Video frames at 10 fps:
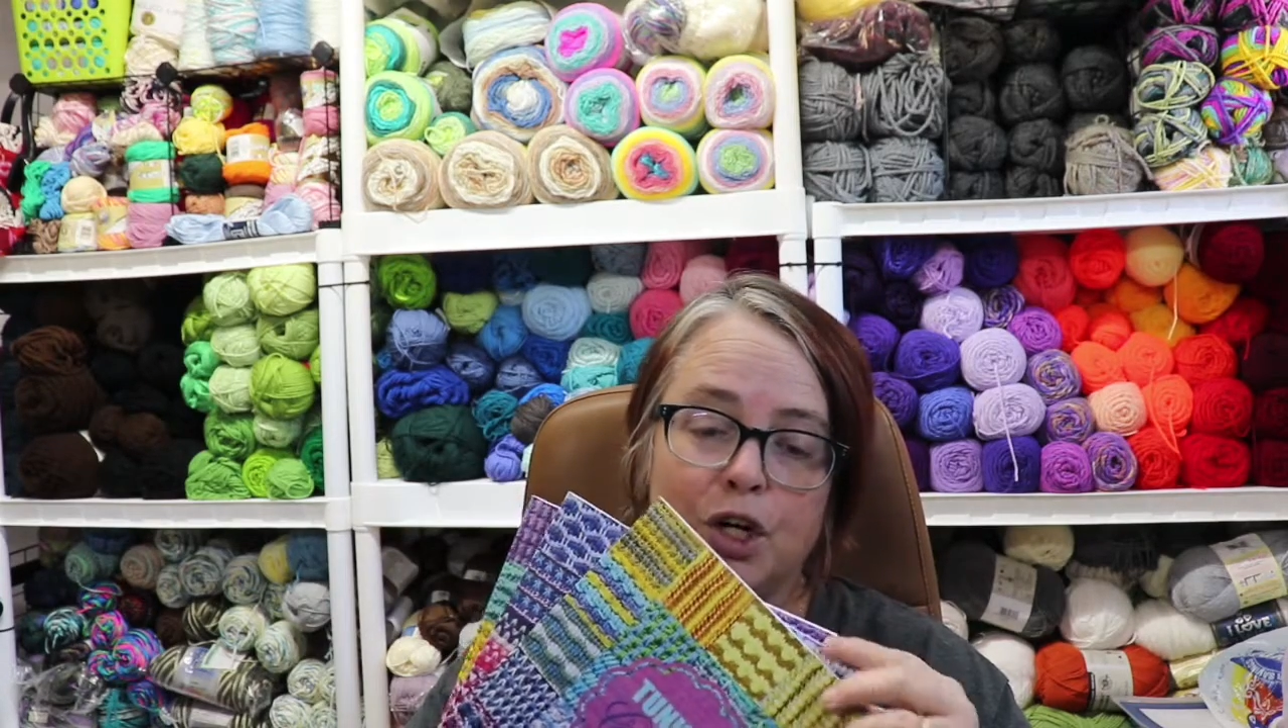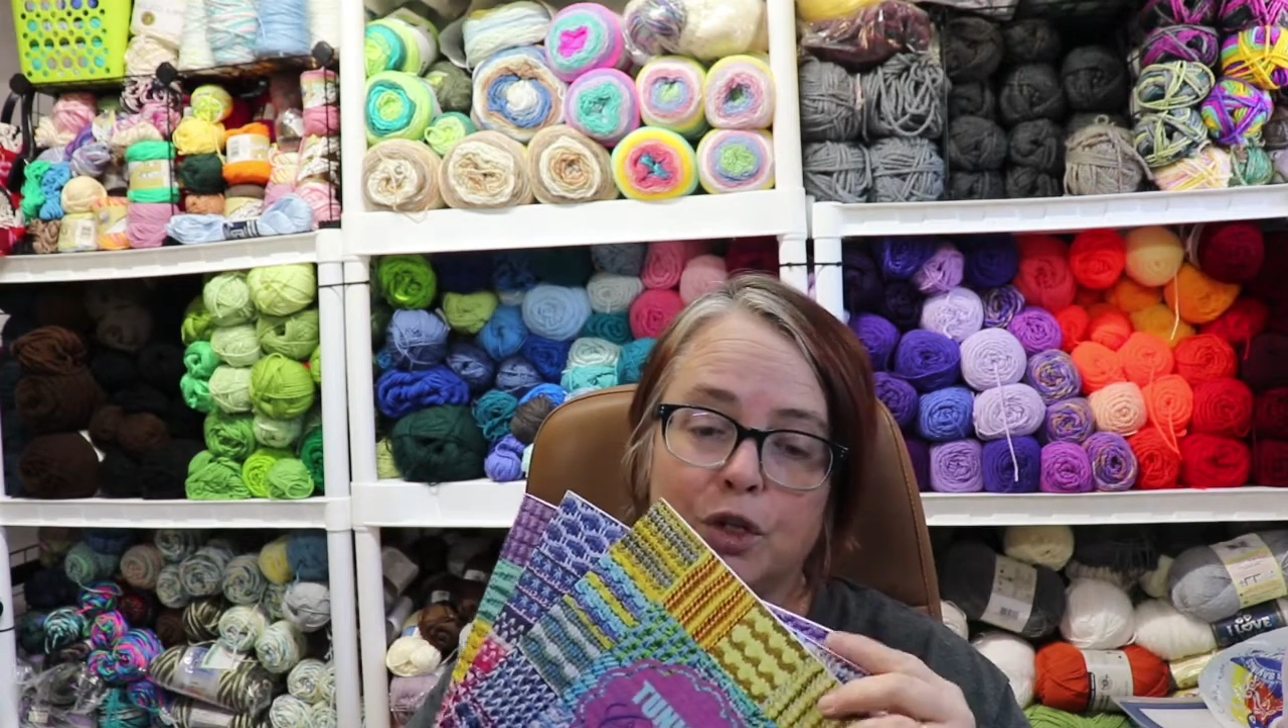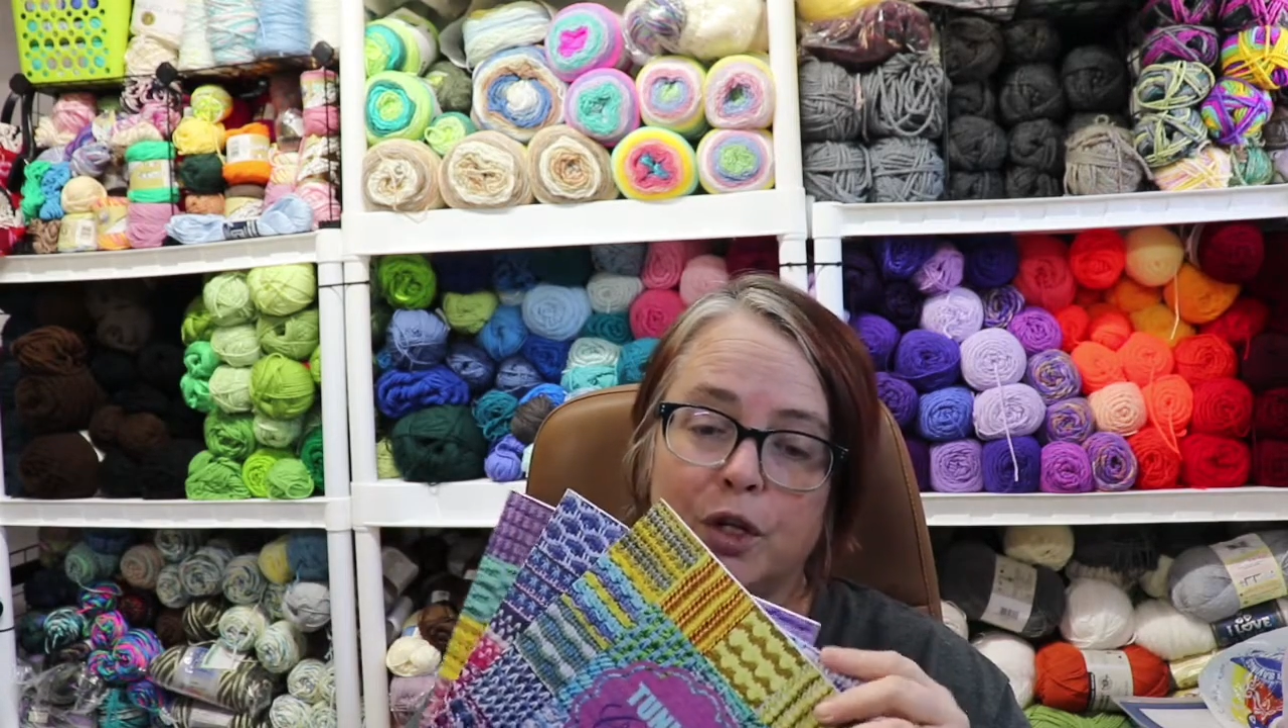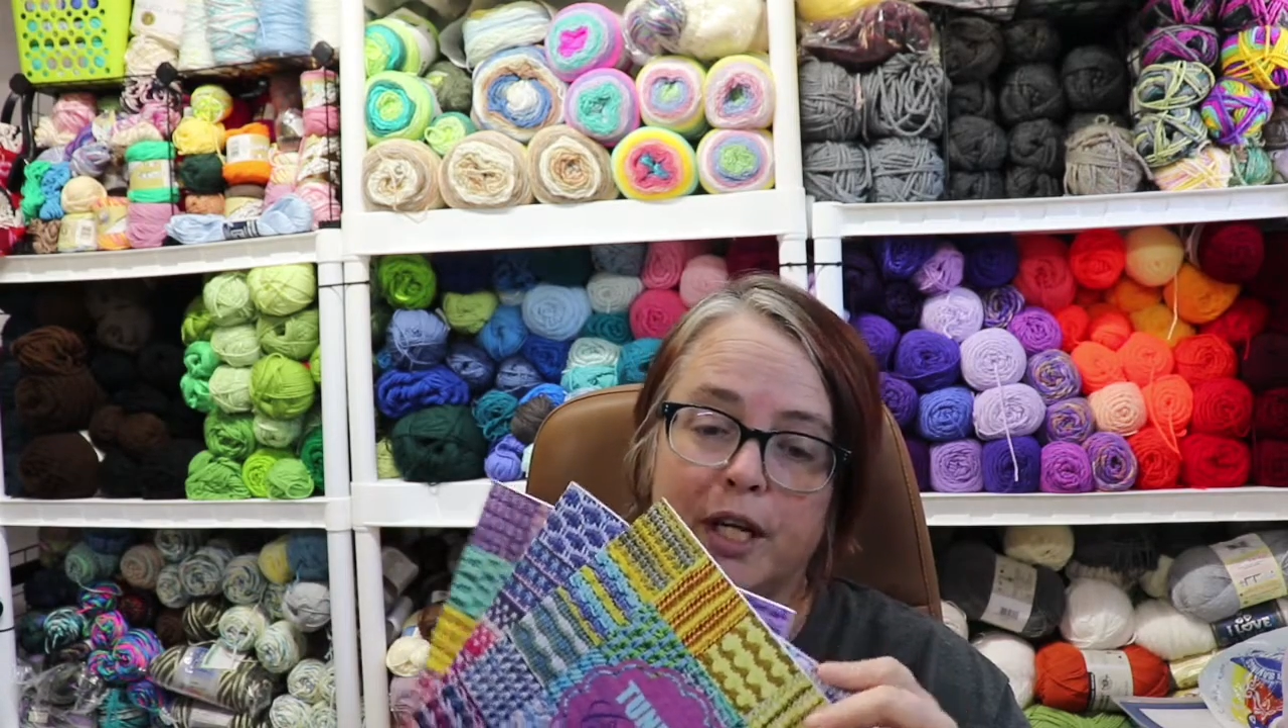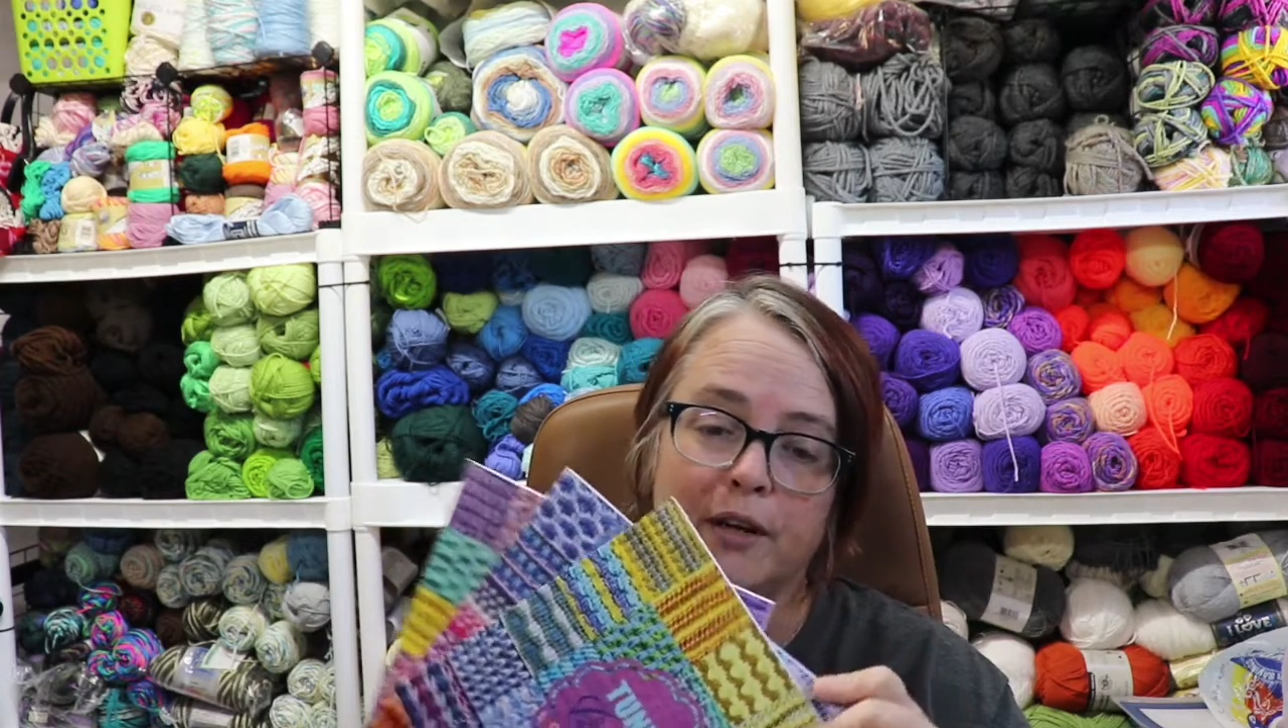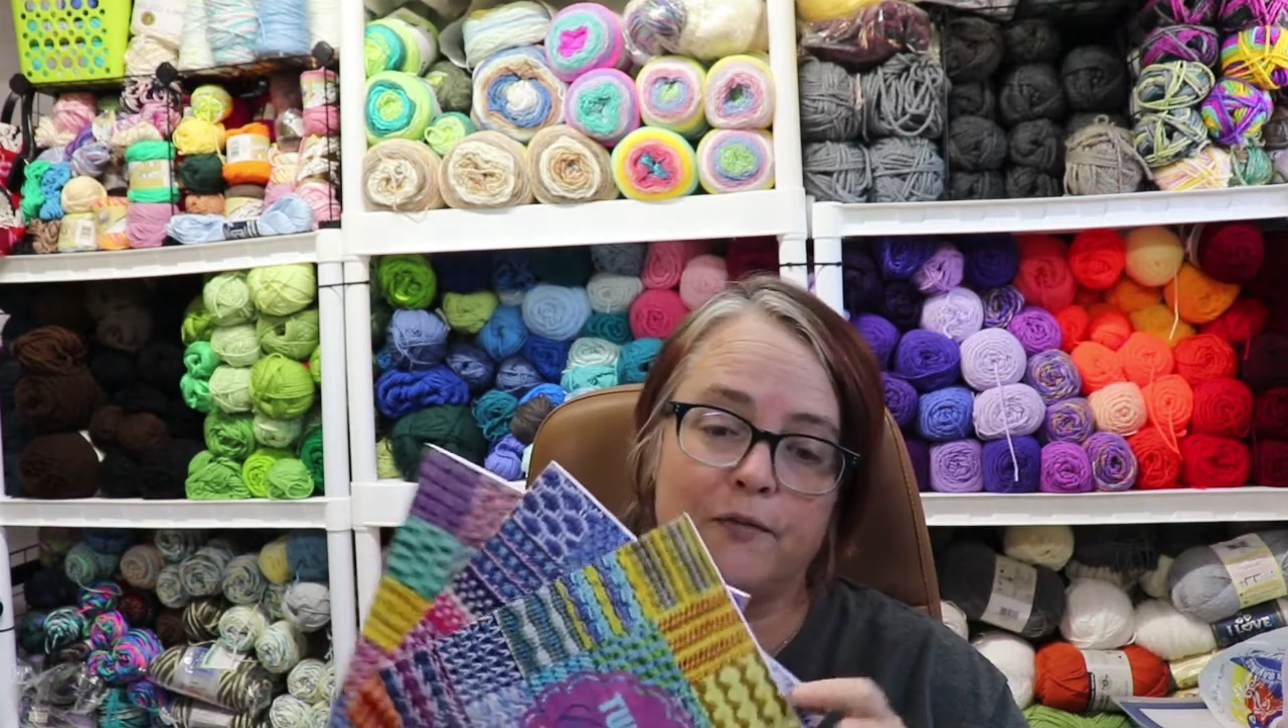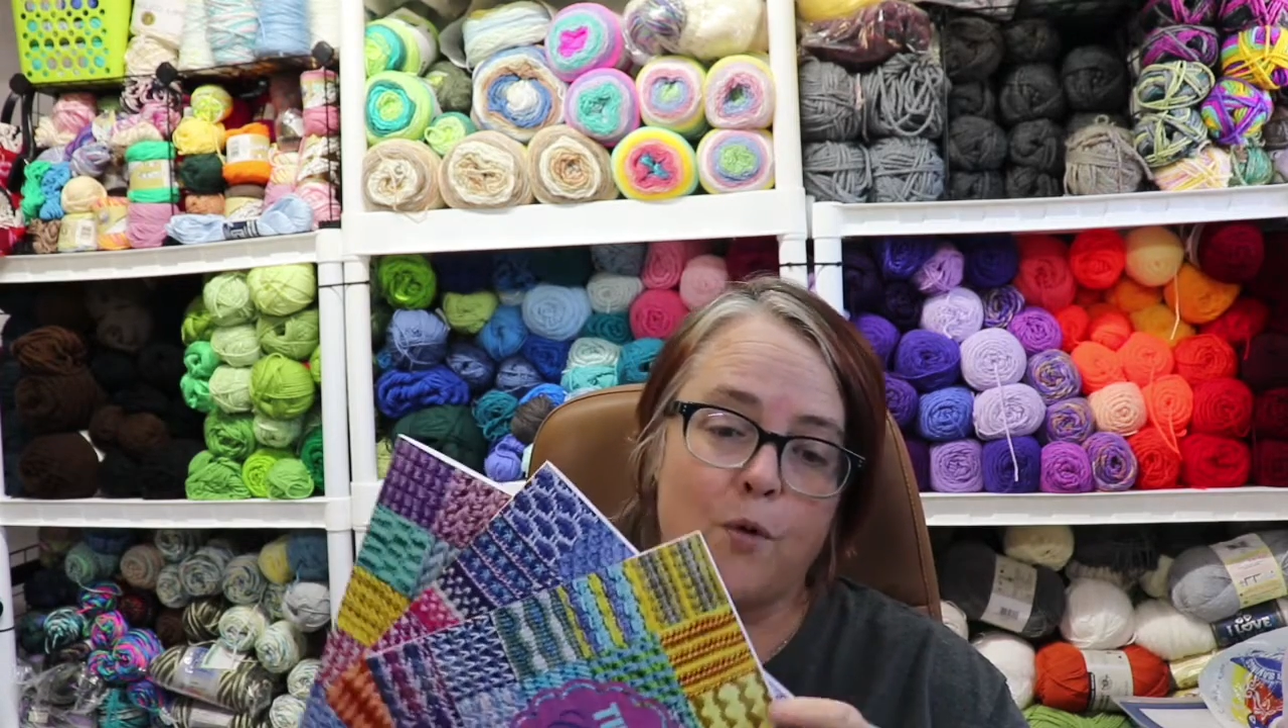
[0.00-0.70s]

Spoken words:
you're looking